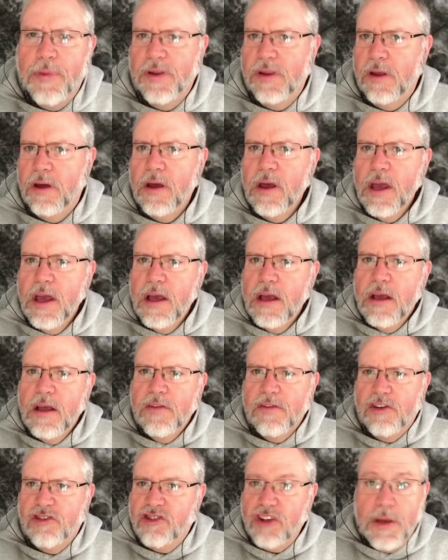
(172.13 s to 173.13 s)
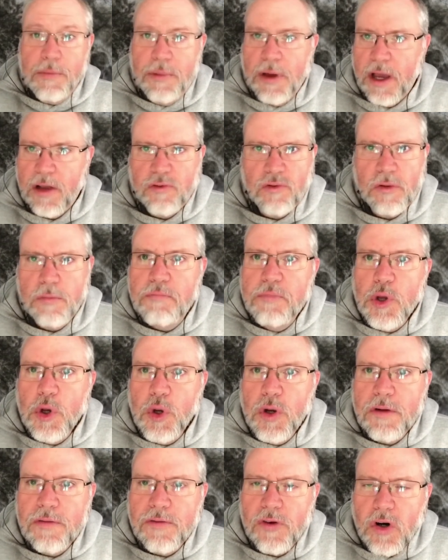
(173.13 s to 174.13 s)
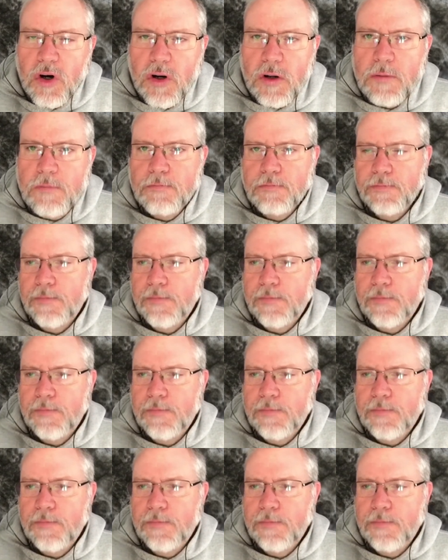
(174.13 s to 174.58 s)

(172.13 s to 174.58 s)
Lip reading: and the JPEGs were beautiful.